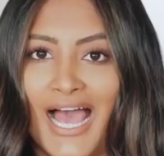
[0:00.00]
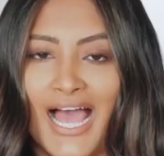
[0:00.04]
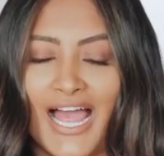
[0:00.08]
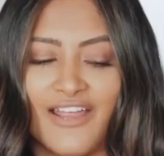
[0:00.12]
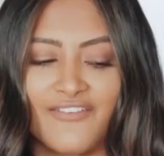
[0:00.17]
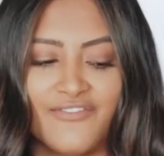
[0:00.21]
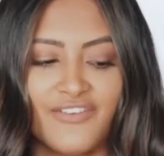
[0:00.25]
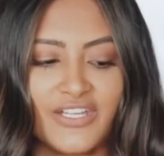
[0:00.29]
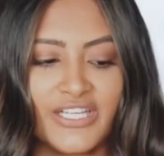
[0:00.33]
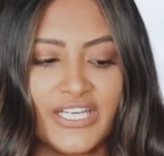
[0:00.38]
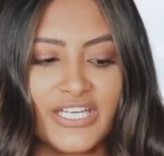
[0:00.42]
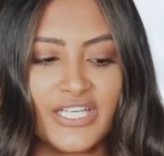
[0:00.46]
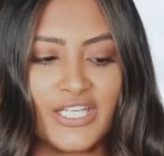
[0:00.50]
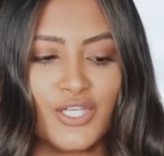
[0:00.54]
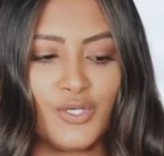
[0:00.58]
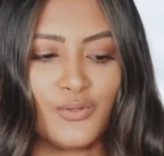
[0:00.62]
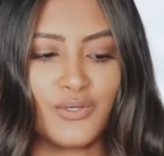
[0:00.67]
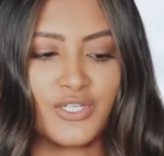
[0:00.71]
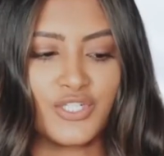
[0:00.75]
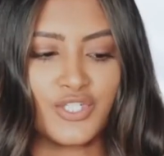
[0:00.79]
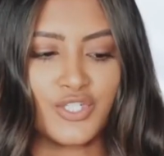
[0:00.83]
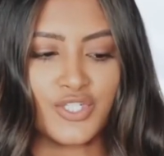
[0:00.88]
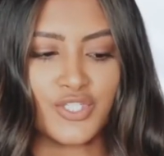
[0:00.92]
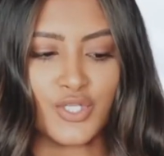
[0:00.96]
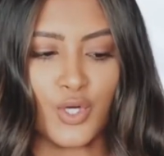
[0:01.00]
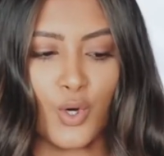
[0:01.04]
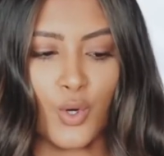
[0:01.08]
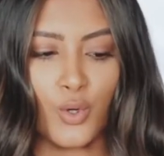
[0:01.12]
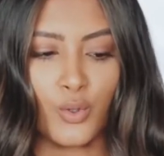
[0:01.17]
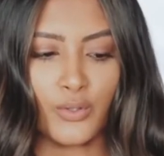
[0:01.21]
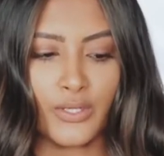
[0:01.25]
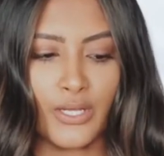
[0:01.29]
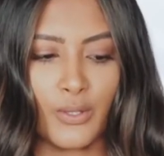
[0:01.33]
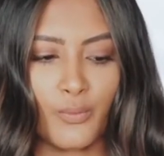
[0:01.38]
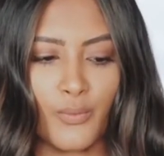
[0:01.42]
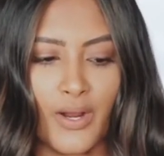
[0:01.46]
I feel like you can just
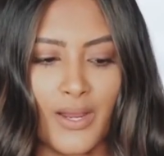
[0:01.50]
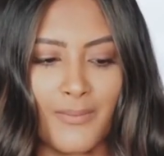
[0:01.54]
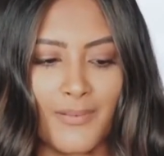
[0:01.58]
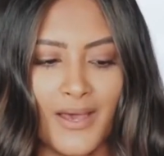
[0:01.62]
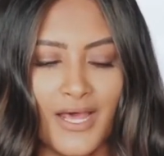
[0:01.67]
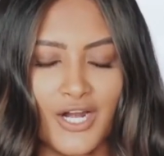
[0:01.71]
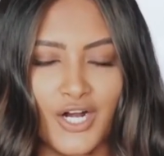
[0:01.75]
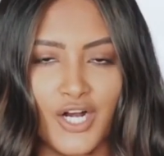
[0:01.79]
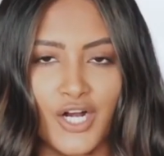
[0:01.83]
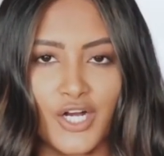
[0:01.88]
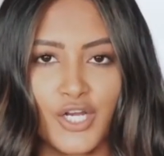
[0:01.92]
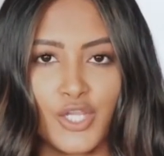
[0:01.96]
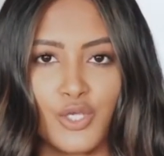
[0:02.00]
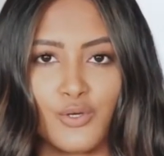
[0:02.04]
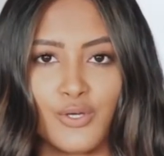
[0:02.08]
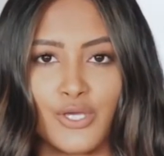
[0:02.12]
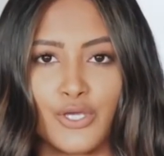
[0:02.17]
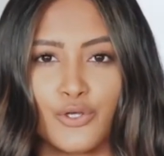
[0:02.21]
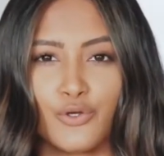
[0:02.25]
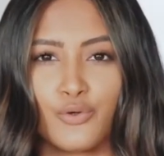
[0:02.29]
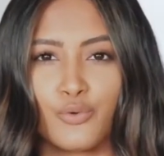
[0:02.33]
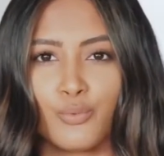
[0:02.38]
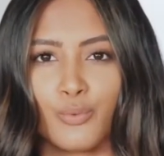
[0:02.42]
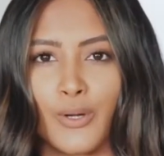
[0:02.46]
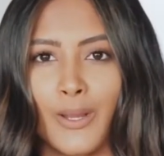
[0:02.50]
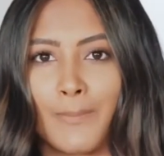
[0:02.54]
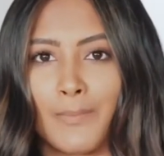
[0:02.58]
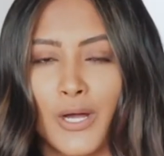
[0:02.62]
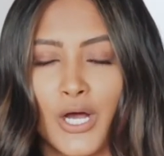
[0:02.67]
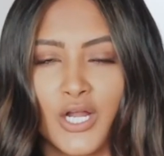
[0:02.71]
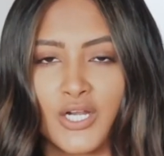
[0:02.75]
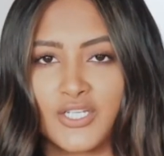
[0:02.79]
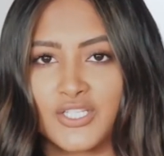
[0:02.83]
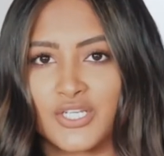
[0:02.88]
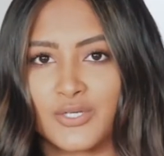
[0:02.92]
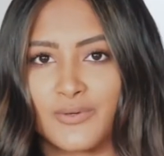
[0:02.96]
hold it way better, you can grip
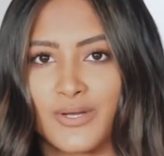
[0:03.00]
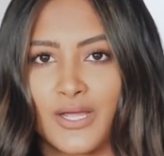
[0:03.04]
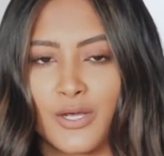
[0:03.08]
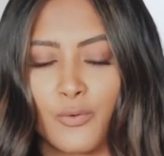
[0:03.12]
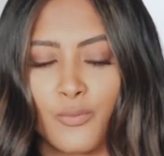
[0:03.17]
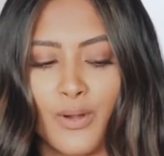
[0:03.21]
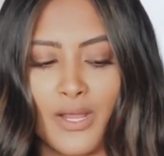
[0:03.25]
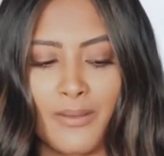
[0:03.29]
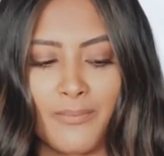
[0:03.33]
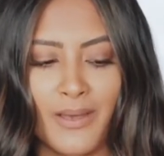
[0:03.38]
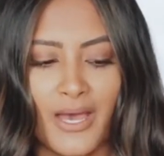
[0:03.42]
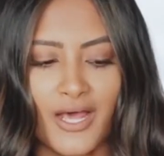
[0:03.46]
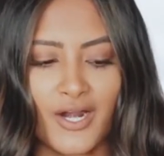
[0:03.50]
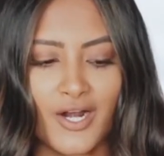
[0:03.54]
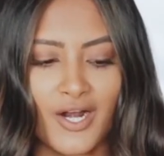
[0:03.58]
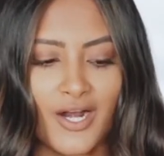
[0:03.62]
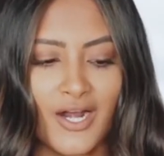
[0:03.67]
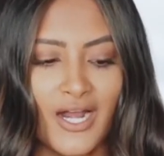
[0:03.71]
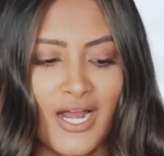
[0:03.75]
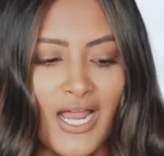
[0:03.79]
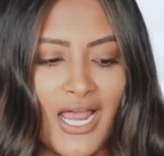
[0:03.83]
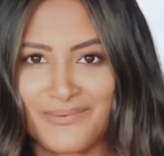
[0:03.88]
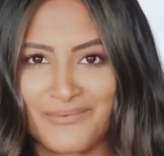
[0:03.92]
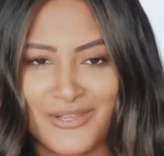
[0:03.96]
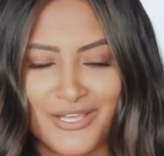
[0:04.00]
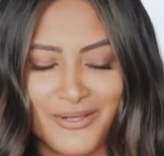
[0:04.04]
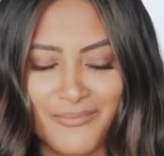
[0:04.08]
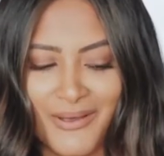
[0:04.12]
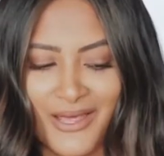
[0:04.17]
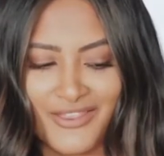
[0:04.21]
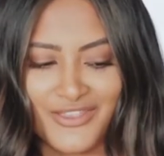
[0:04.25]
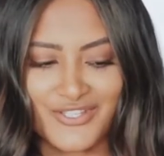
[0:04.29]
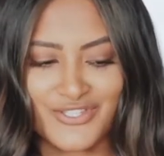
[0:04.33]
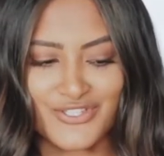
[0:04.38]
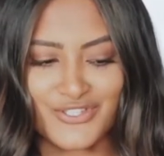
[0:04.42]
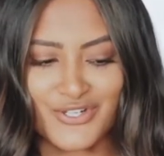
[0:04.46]
onto it way better. Something
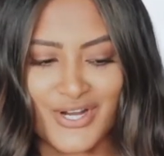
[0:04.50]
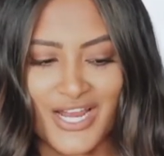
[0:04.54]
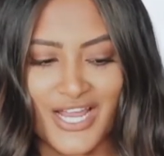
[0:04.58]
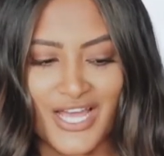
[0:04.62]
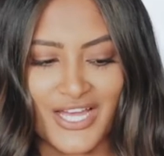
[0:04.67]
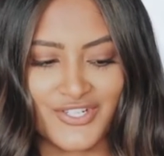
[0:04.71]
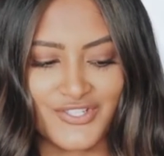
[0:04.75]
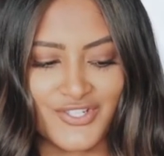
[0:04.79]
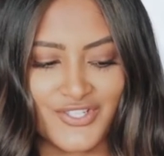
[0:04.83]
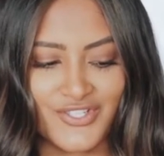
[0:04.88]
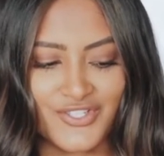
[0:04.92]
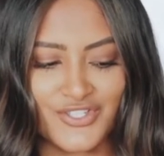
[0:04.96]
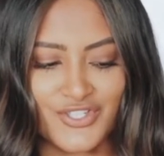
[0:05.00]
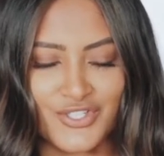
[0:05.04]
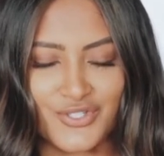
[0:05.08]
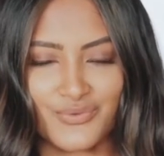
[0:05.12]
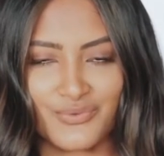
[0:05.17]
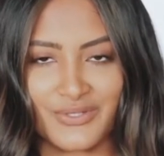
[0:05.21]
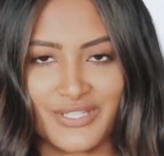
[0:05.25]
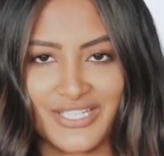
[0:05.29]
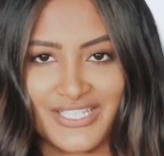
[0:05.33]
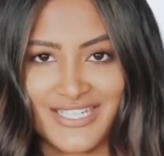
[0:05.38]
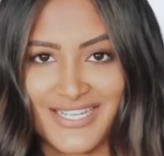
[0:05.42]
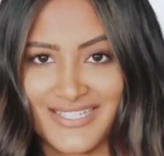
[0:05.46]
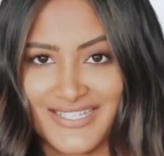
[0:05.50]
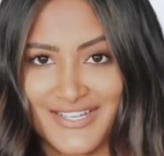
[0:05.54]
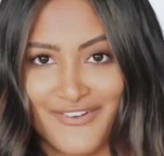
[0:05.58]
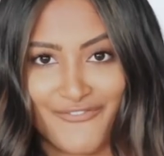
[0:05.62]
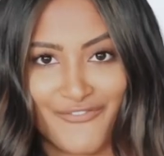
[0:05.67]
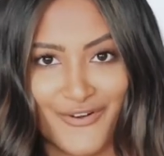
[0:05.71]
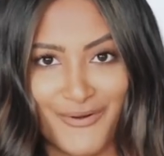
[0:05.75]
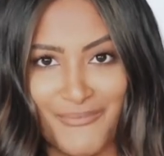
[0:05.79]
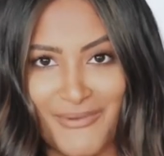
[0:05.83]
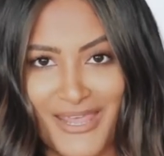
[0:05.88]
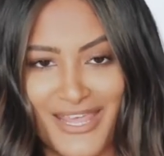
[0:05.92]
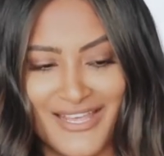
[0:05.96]
about the straight edges just really does it
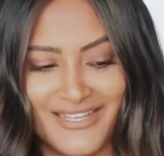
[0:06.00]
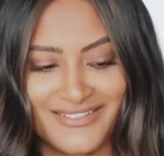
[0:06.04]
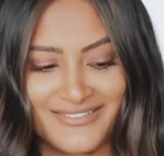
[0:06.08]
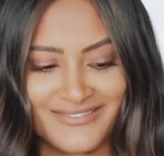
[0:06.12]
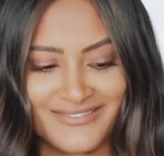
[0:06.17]
for me.